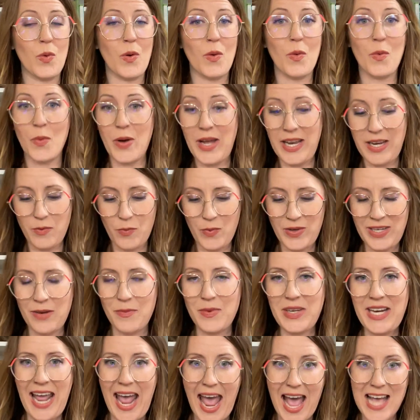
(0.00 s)

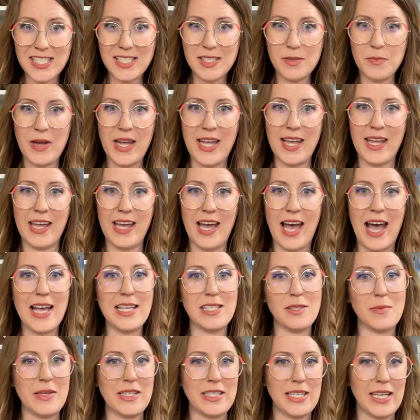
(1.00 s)
when I asked my
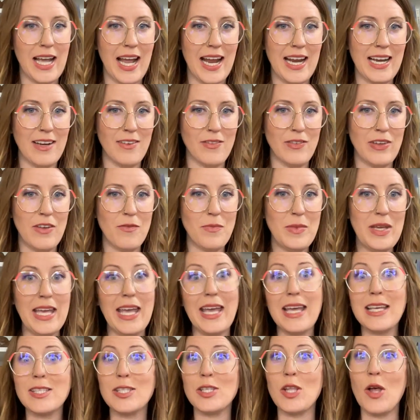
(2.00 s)
husband to kind of give me
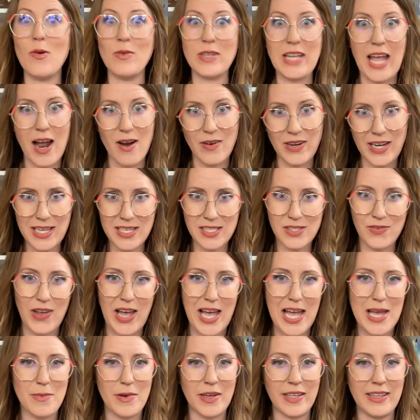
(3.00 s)
his lowdown, his
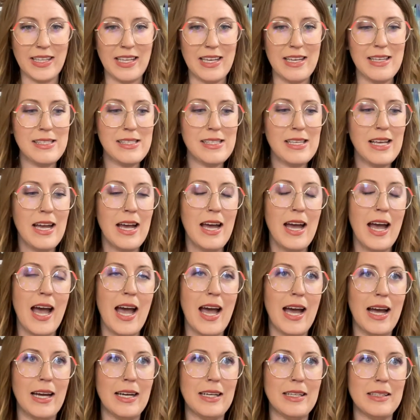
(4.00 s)
vibe on this,
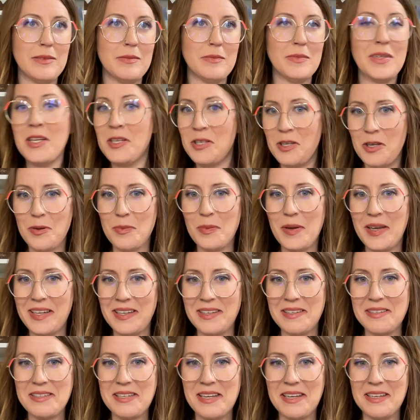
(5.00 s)
no pun
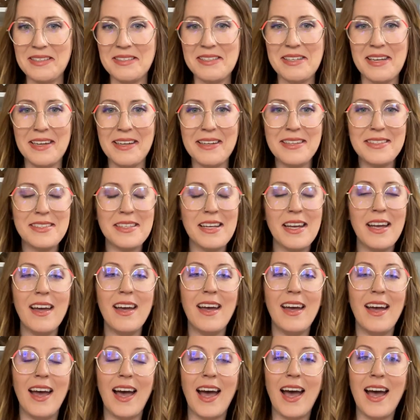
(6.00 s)
intended,
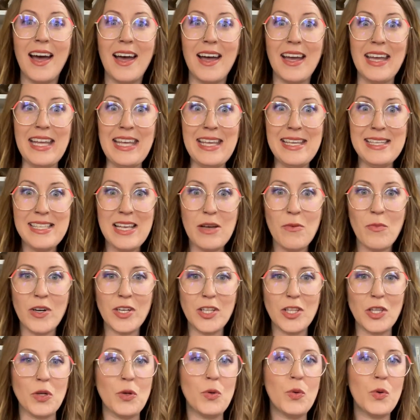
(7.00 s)
he said one
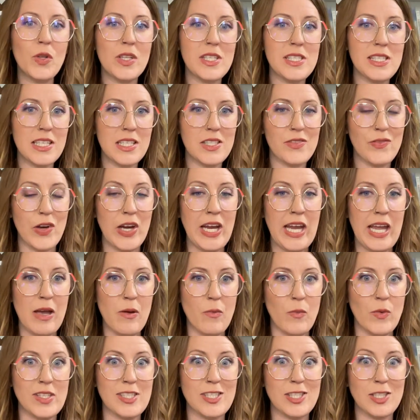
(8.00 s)
of the coolest things for
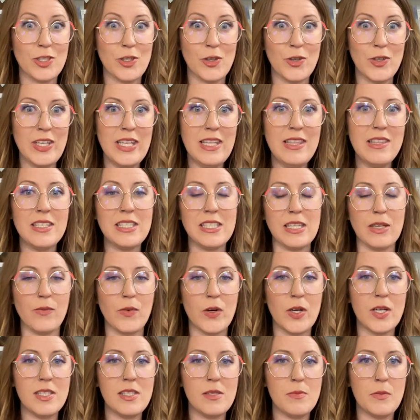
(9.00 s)
him was learning the difference